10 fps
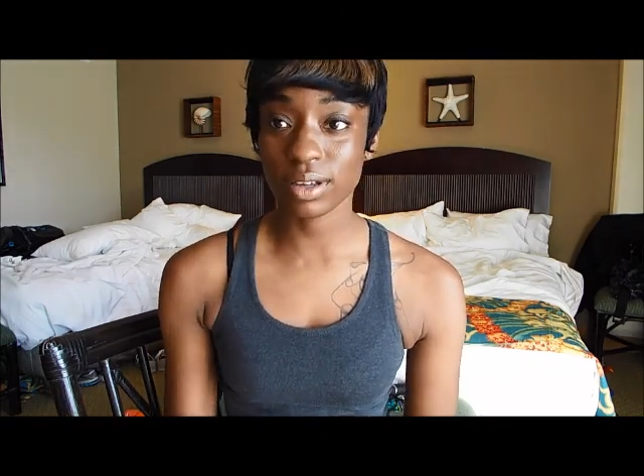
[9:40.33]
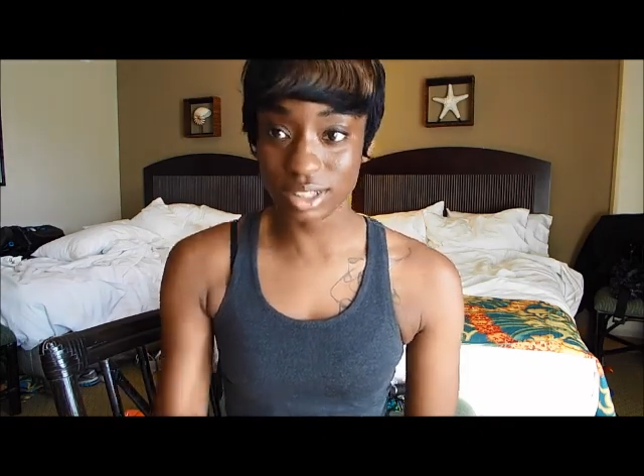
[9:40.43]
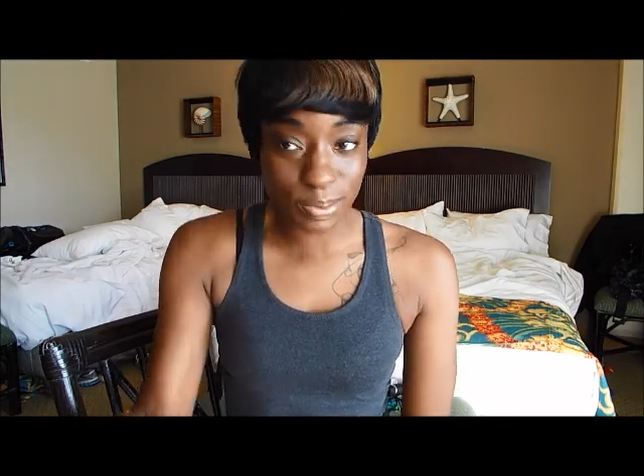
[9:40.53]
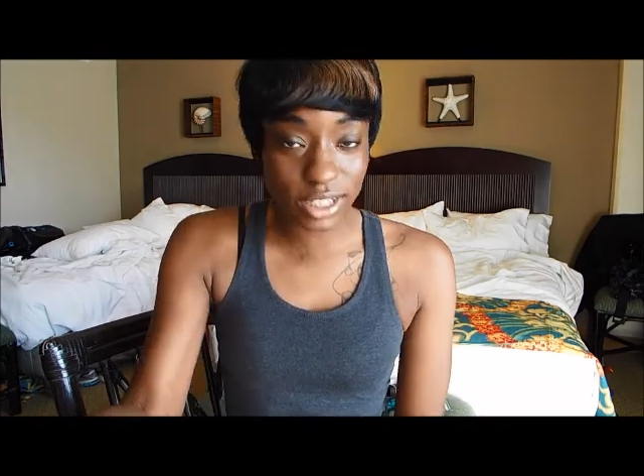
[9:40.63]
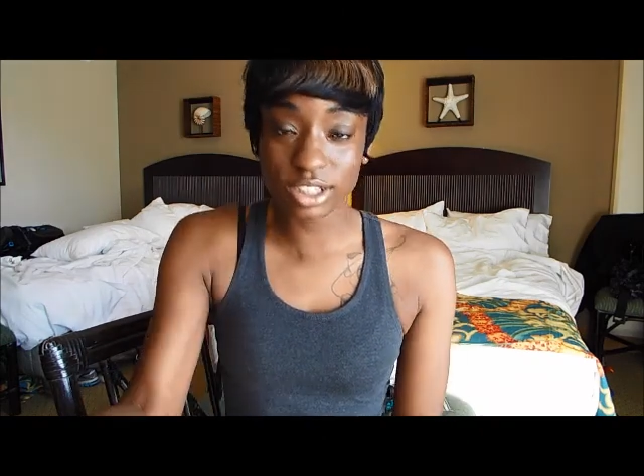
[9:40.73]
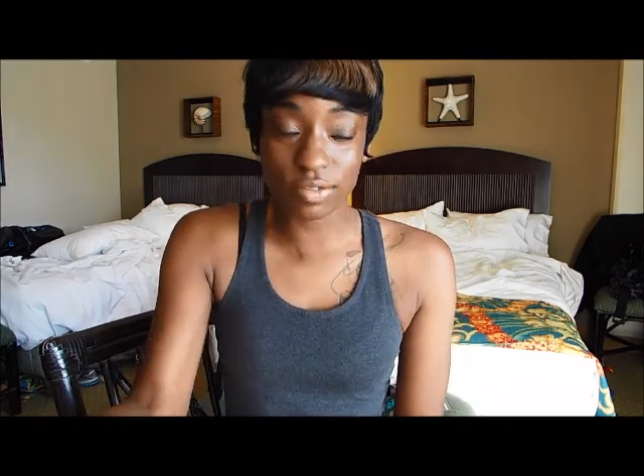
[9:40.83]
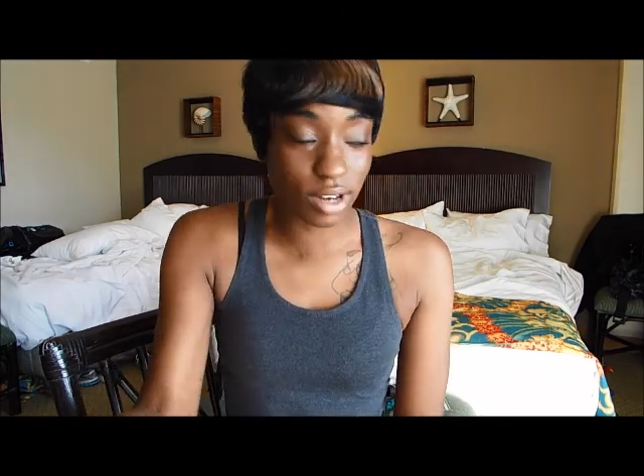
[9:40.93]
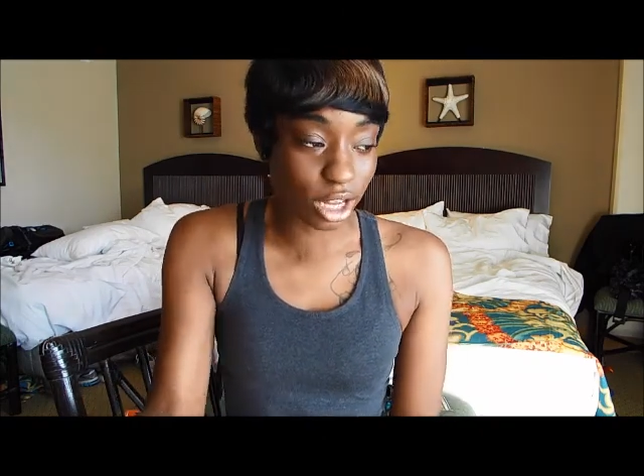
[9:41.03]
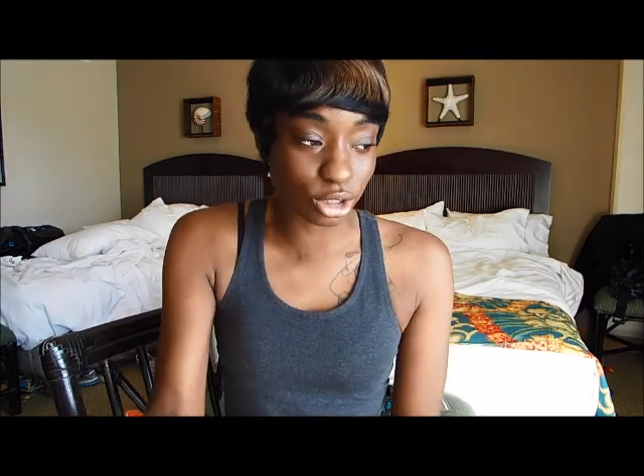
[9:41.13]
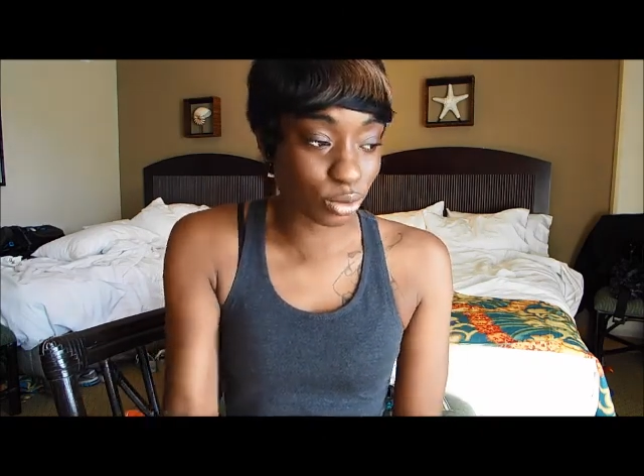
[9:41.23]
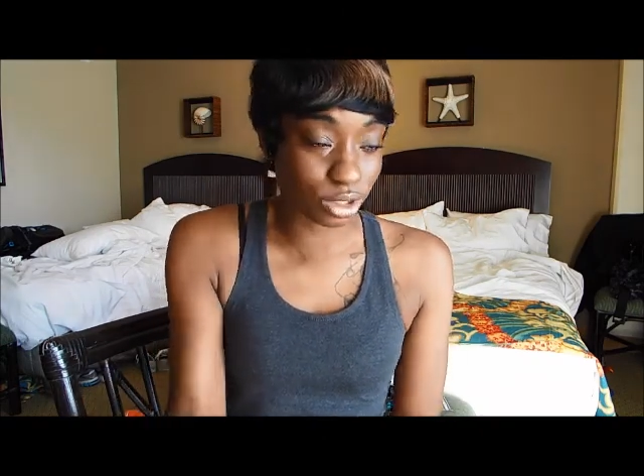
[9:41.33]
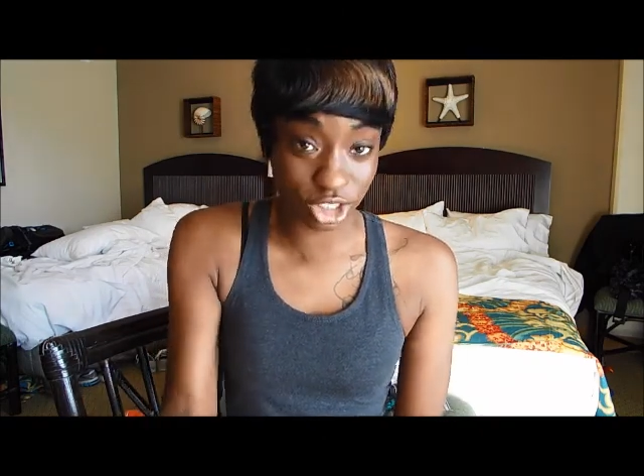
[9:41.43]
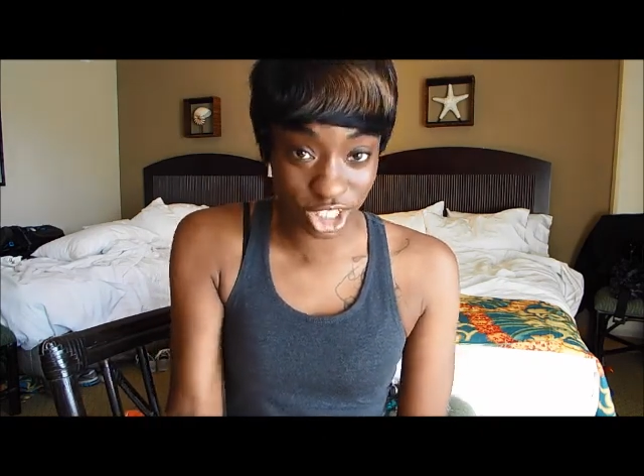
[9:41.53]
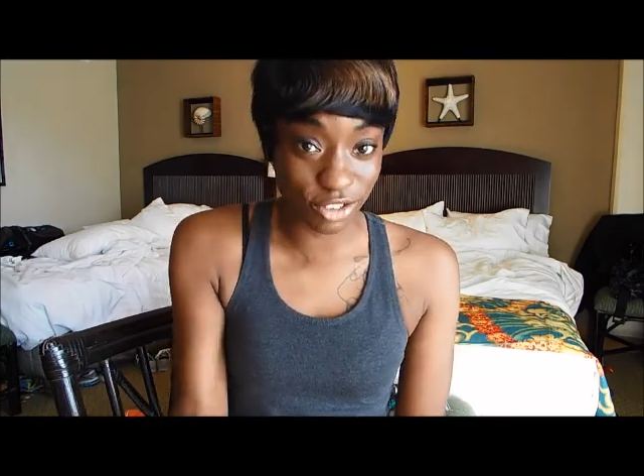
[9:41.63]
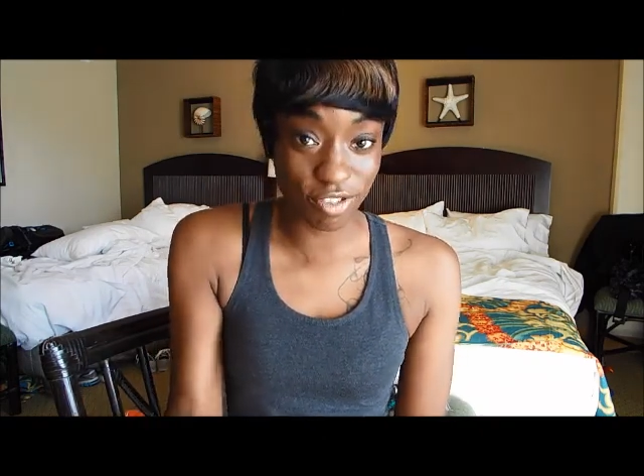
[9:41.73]
and especially if you're not doing
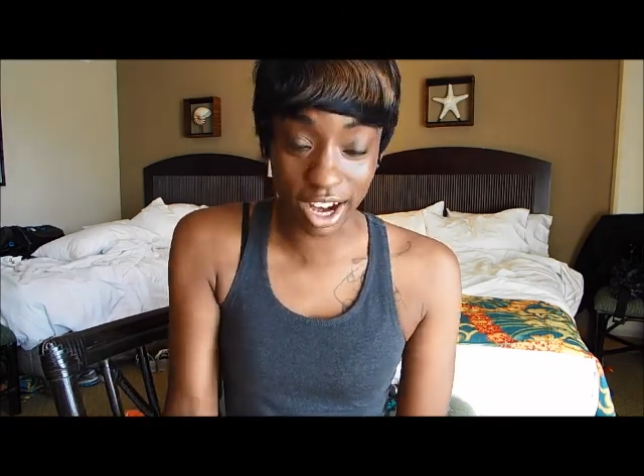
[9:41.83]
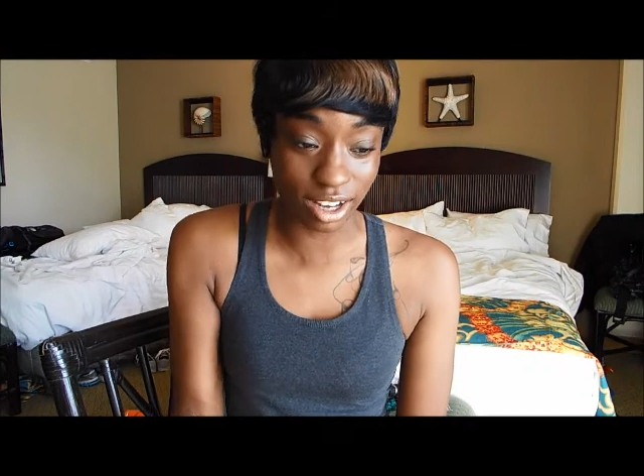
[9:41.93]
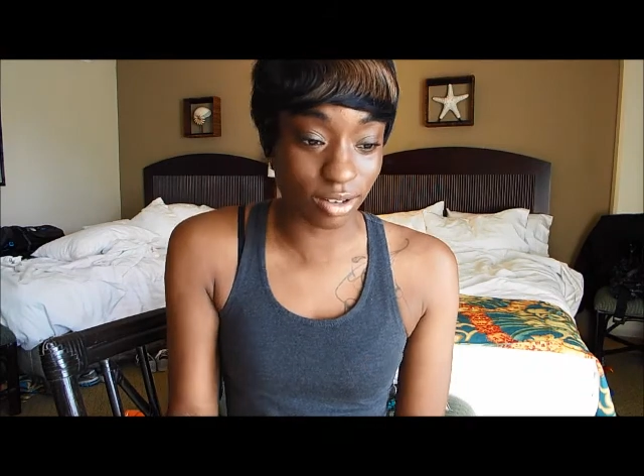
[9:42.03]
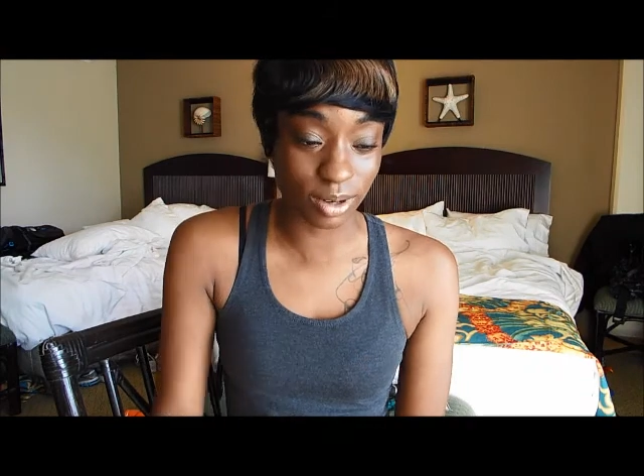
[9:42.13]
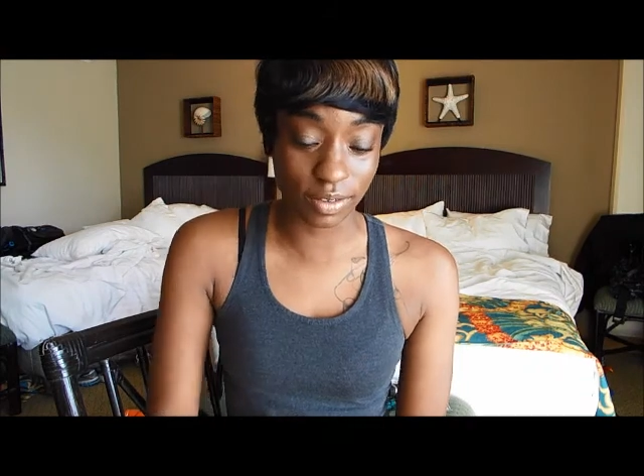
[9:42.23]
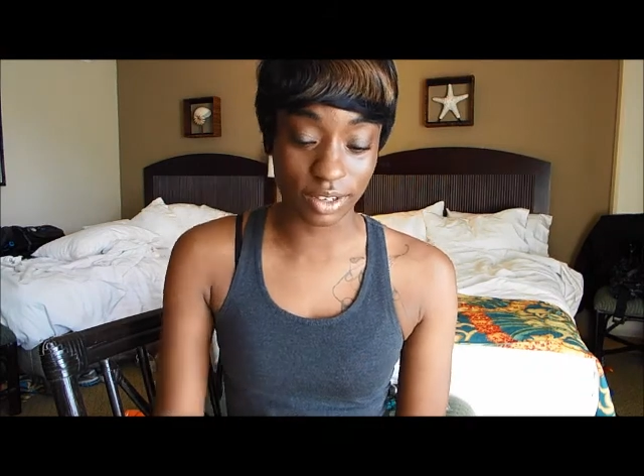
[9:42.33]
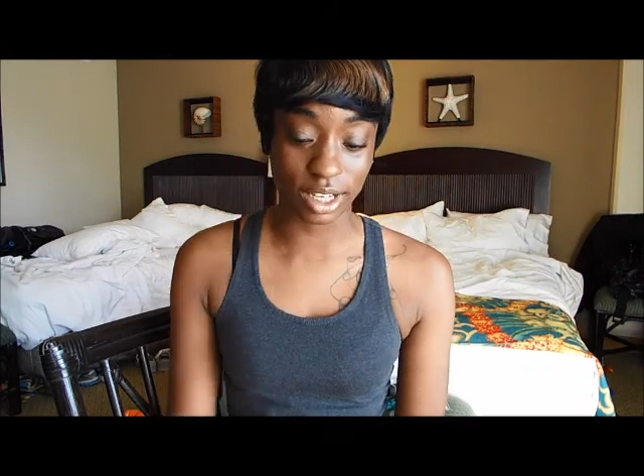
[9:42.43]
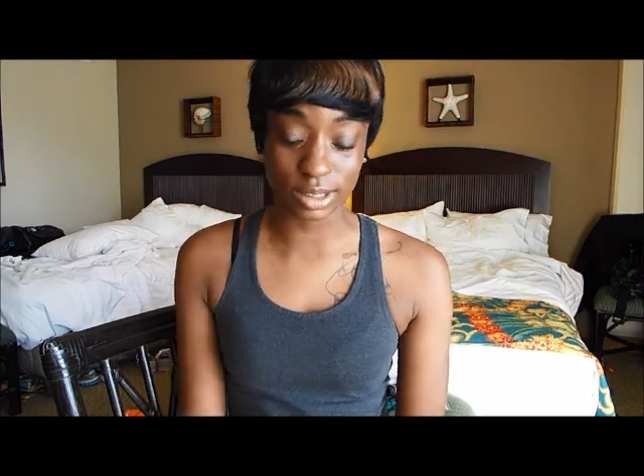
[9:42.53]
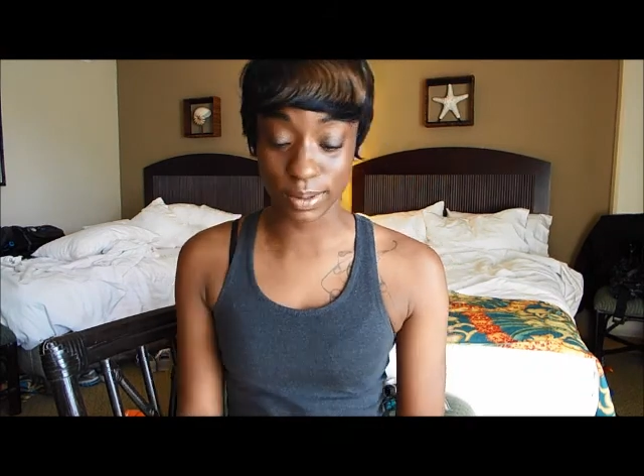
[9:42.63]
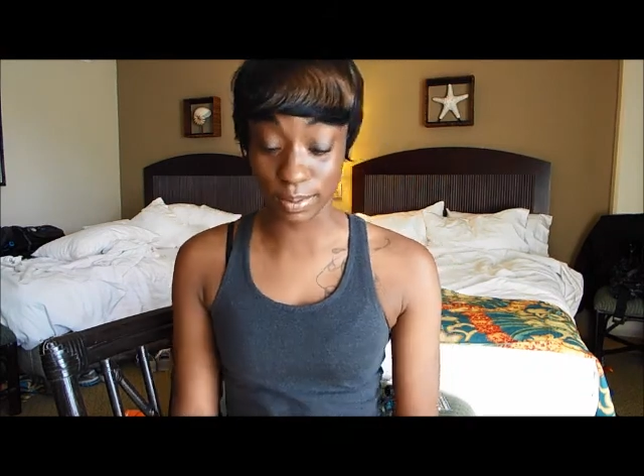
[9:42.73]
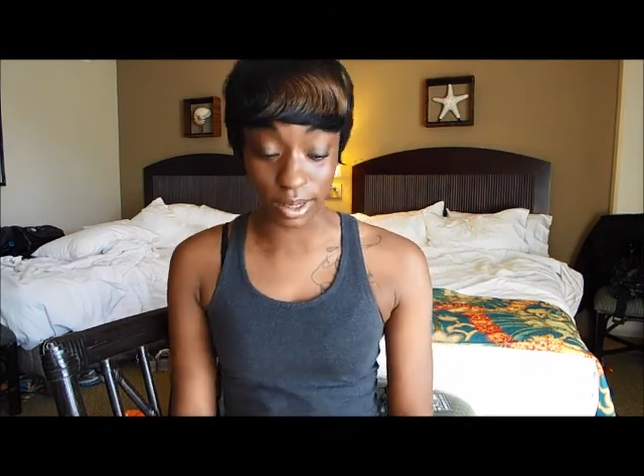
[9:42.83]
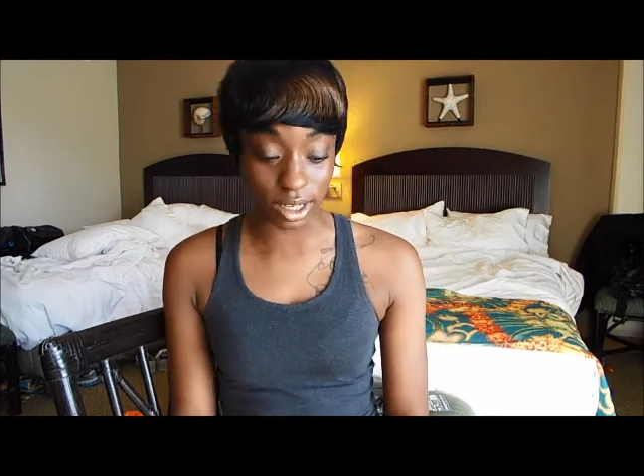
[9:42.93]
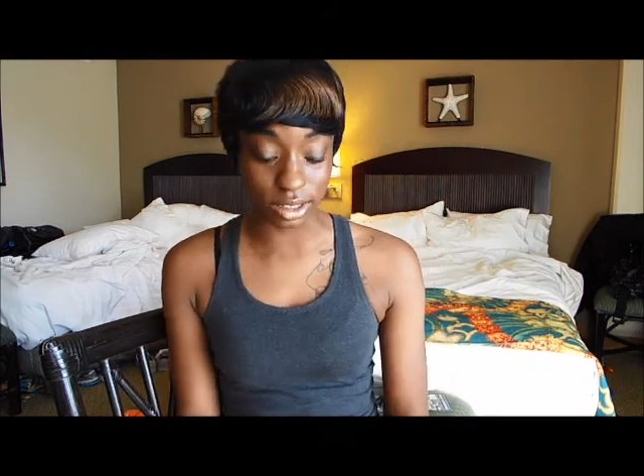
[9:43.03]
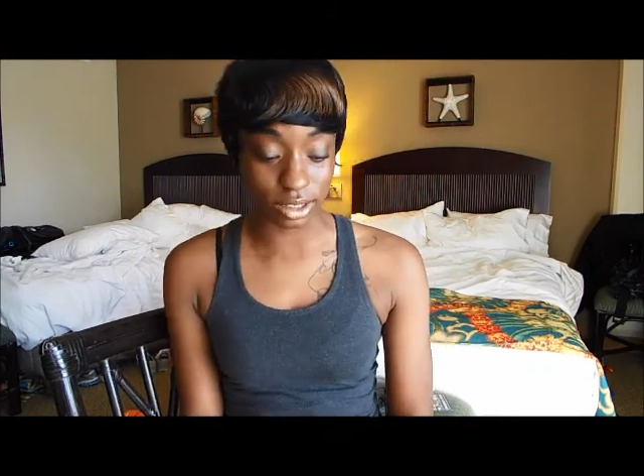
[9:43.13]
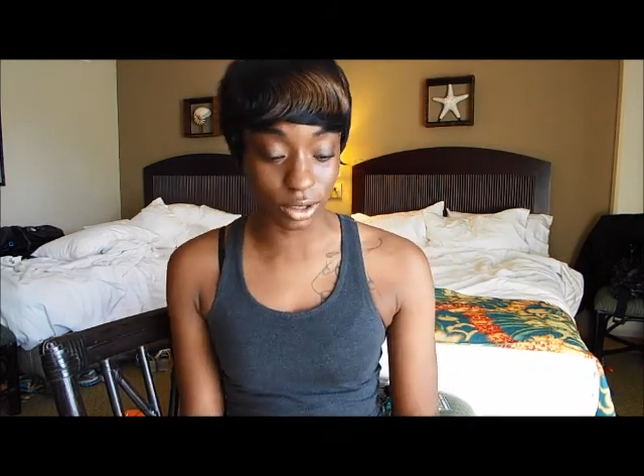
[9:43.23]
shit right, or whatever the case may
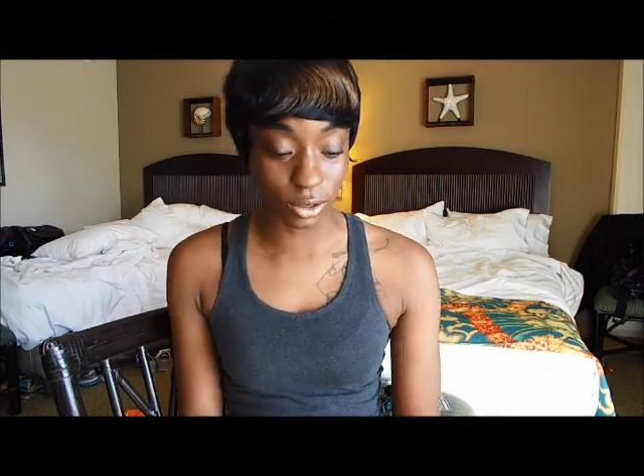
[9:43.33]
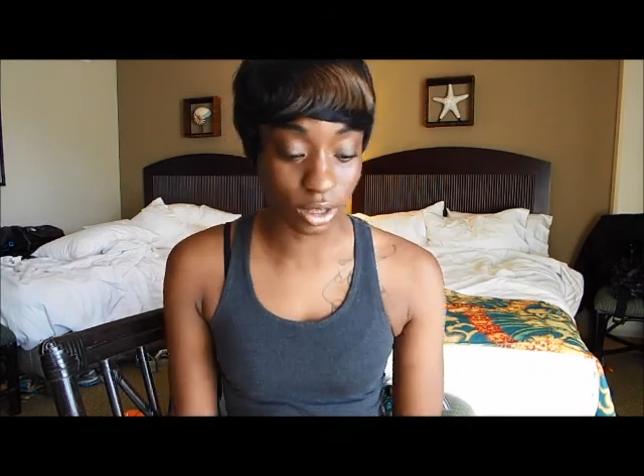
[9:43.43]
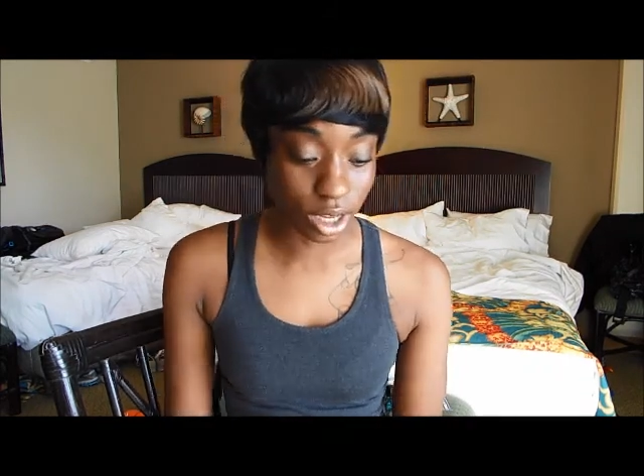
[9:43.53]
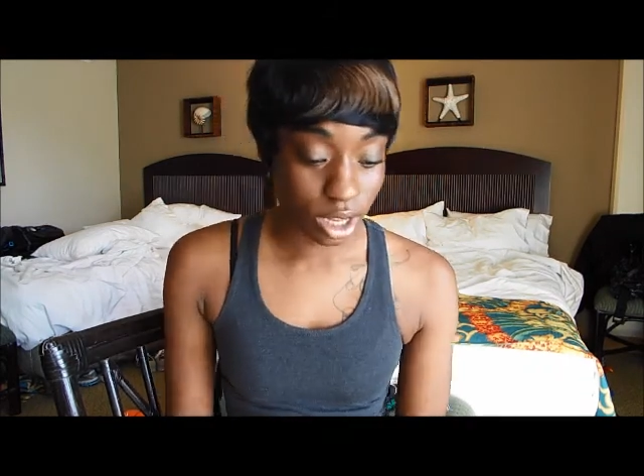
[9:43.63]
be. So